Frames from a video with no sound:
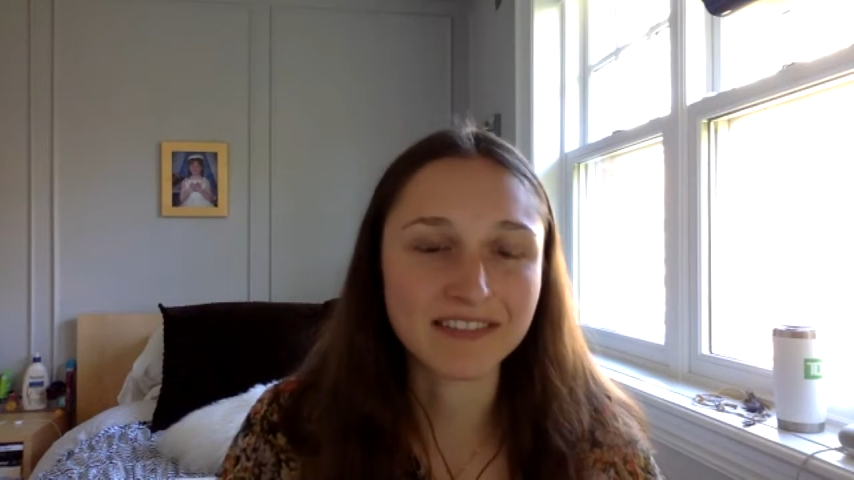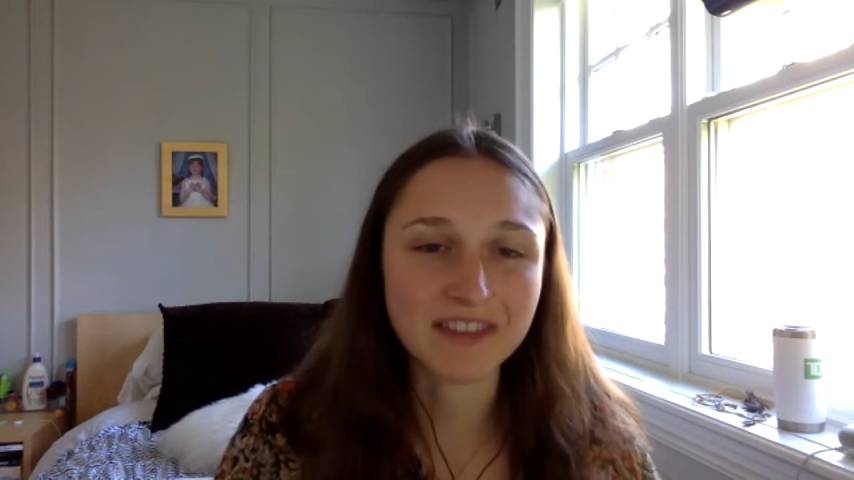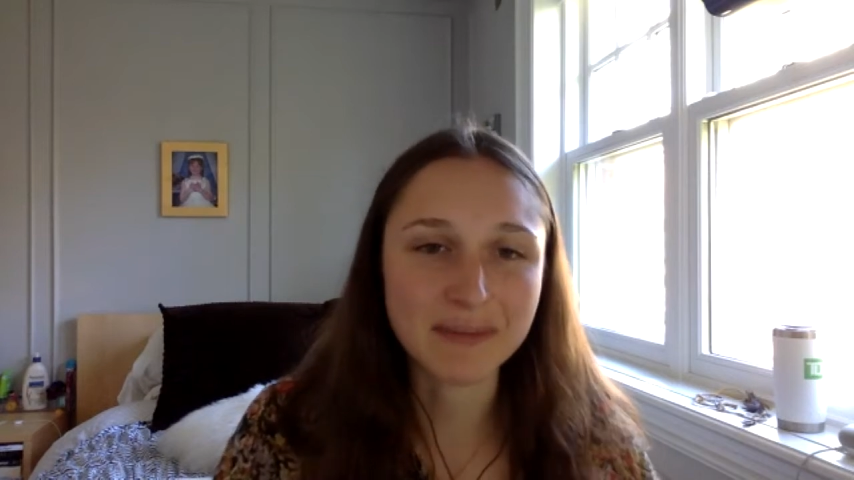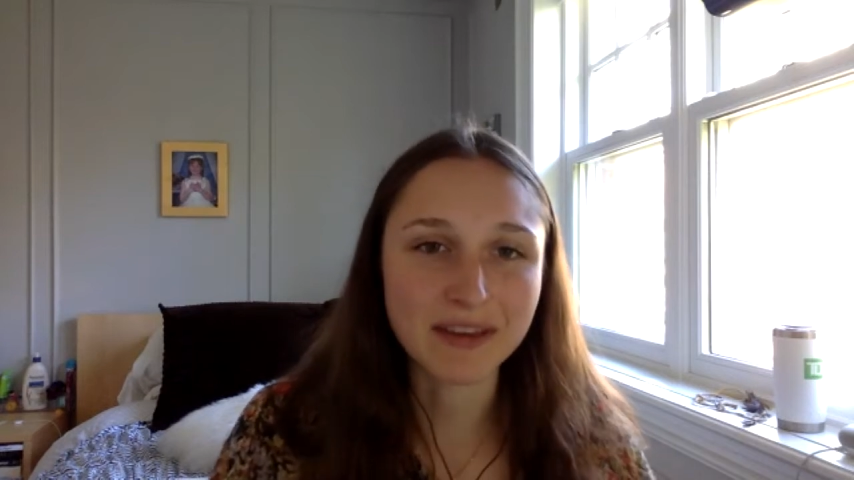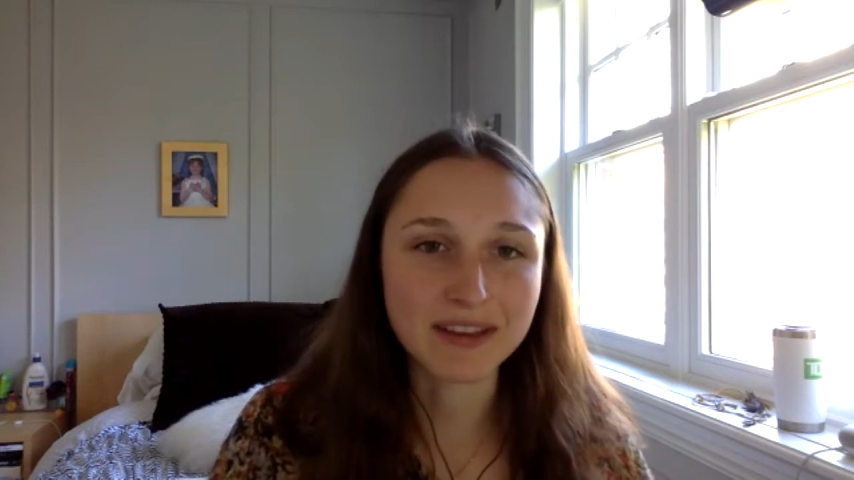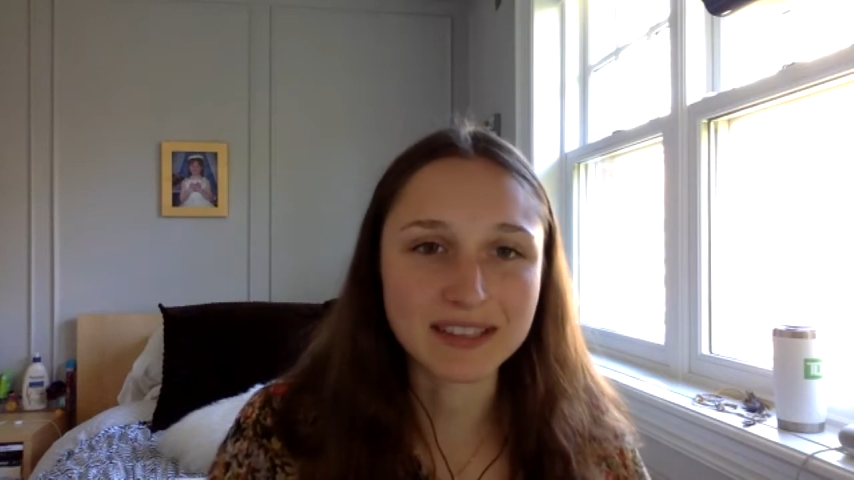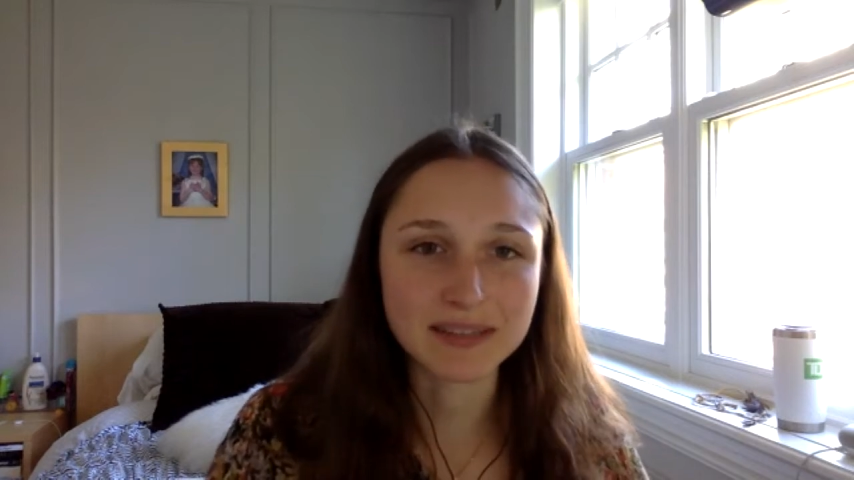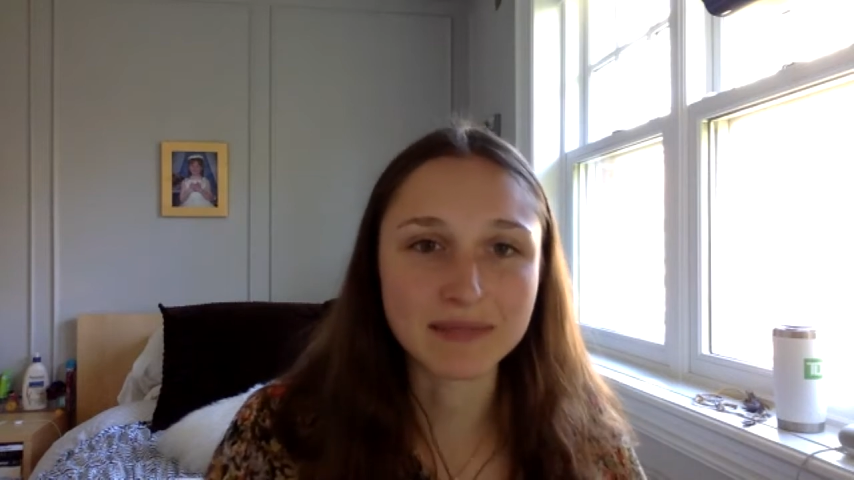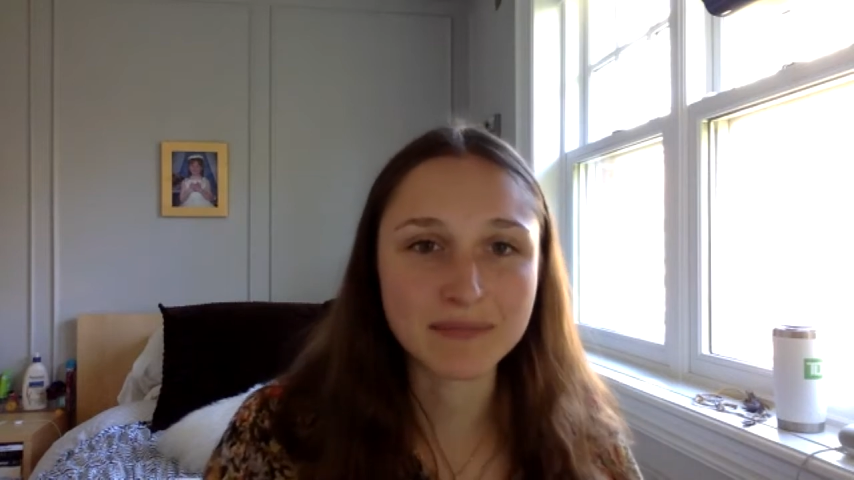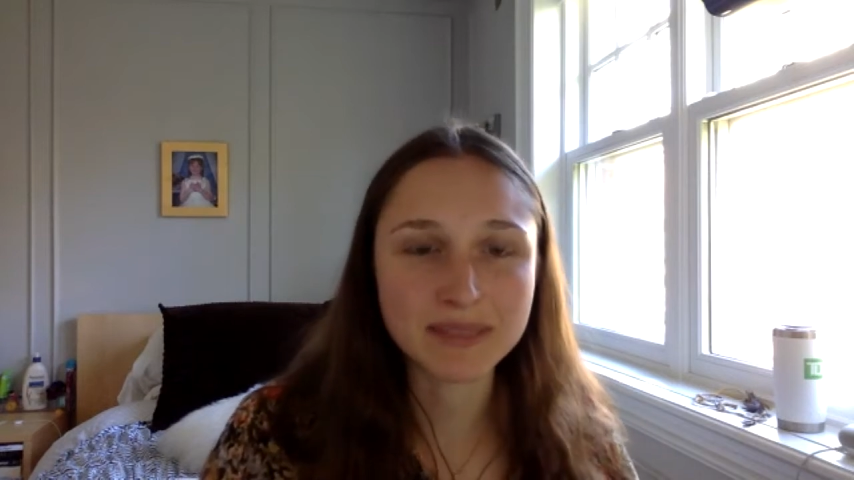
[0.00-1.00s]
females
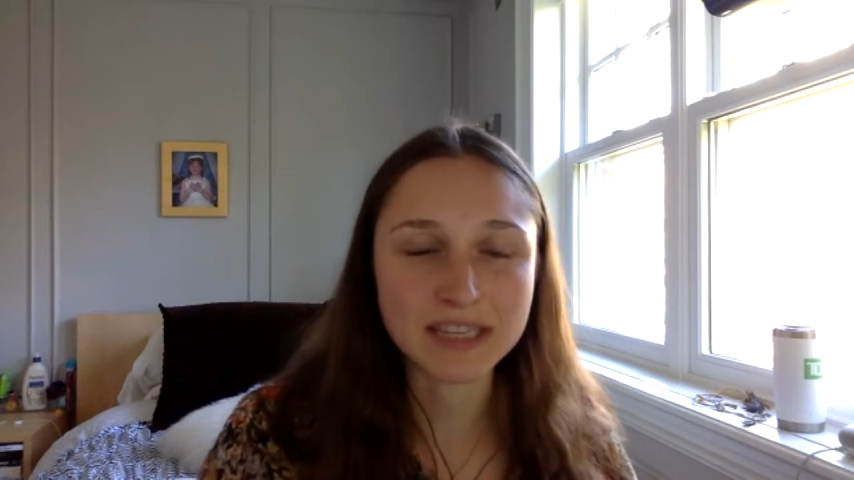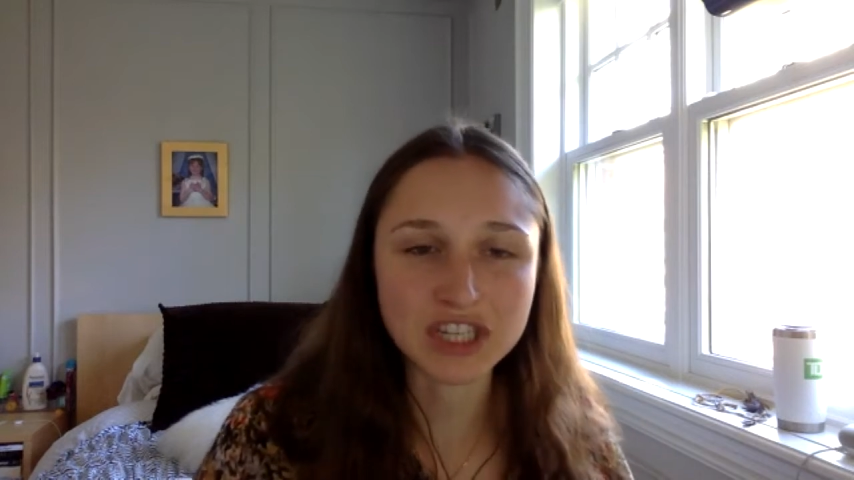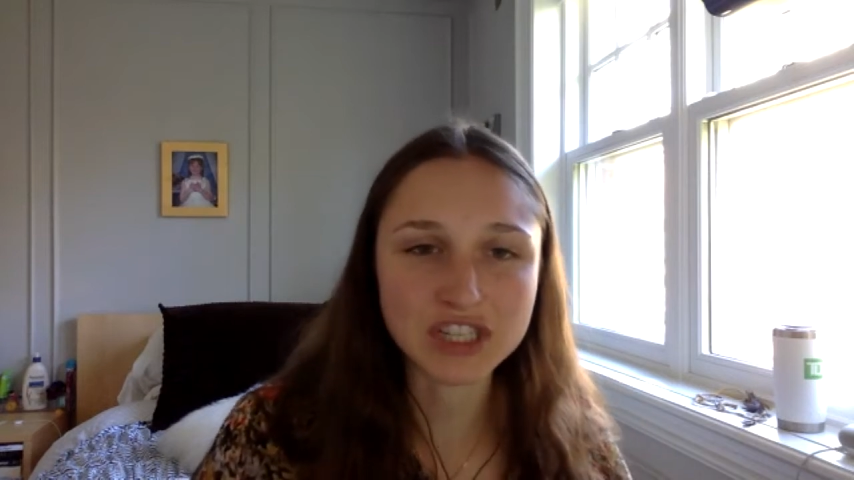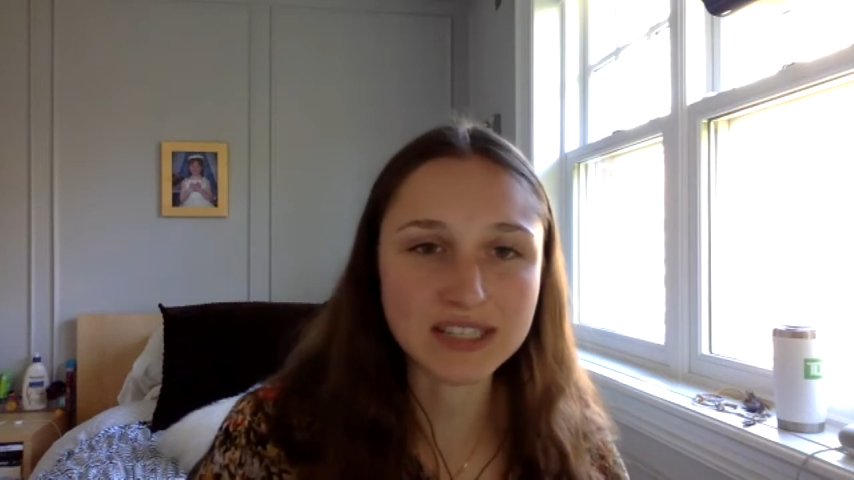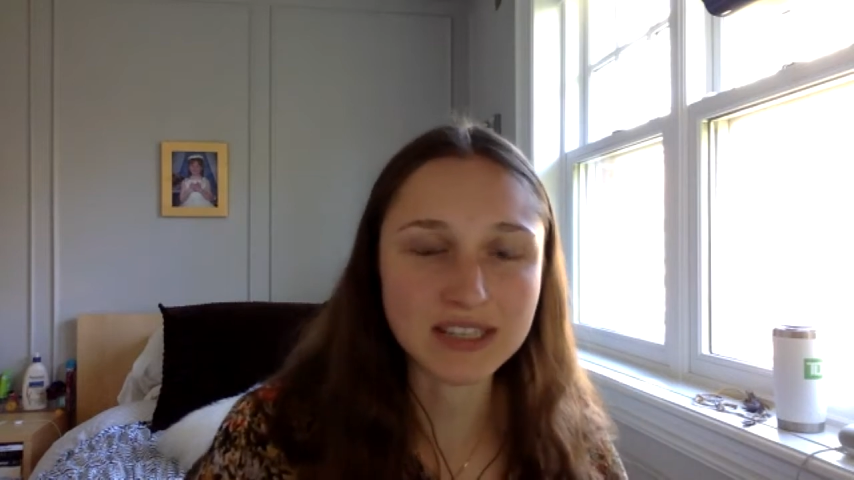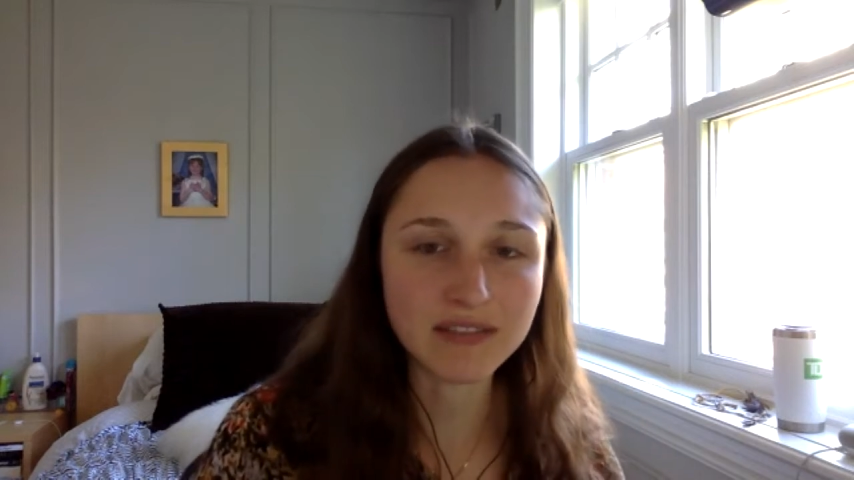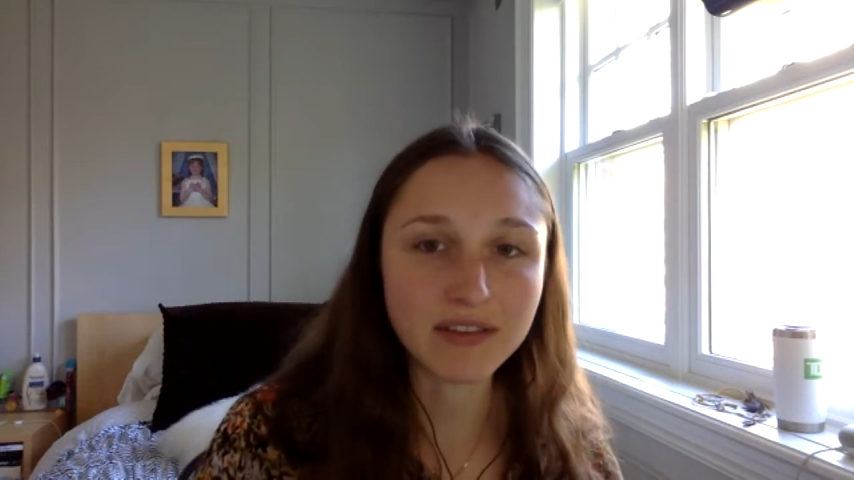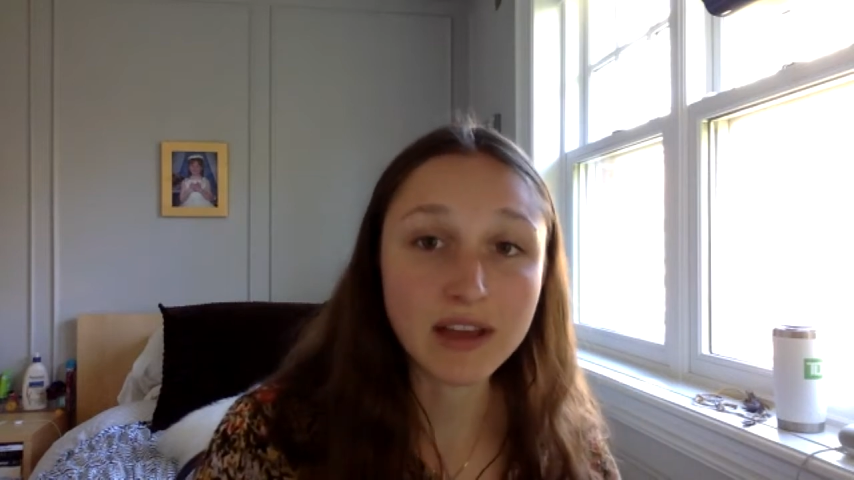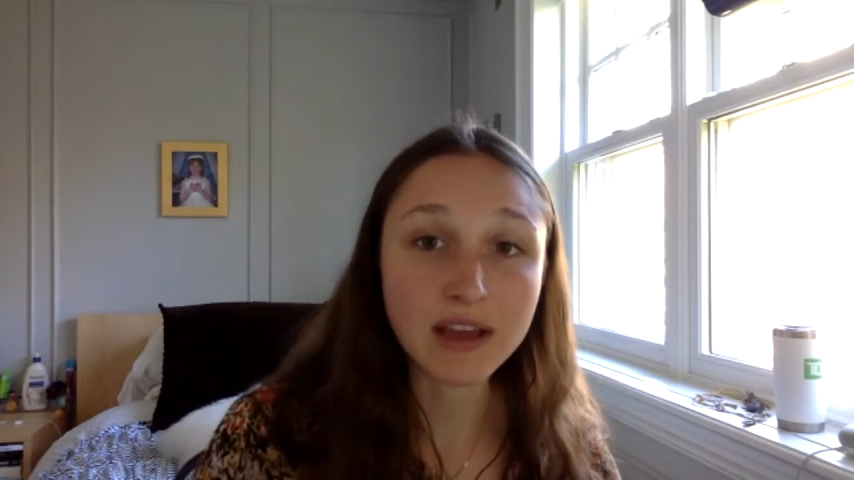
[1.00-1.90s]
in positions of